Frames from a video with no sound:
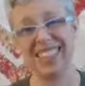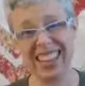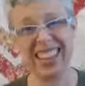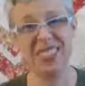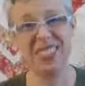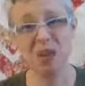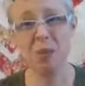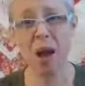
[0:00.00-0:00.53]

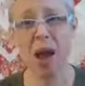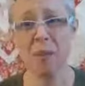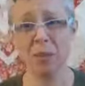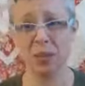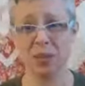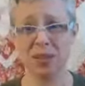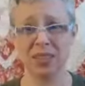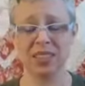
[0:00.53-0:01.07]
in their
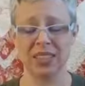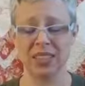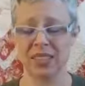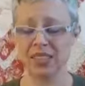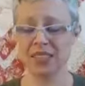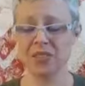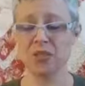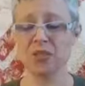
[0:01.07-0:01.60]
Bible
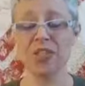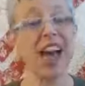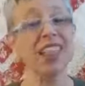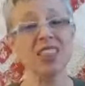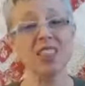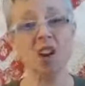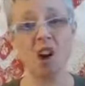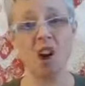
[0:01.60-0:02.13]
for
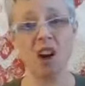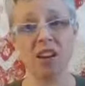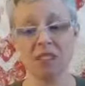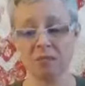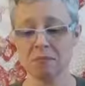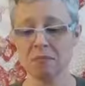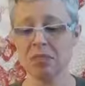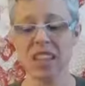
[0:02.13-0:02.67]
that
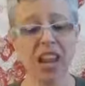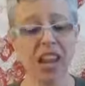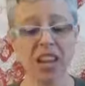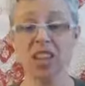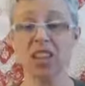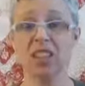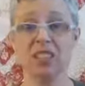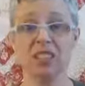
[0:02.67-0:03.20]
long,
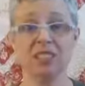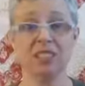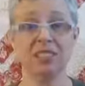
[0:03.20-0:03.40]
millennial.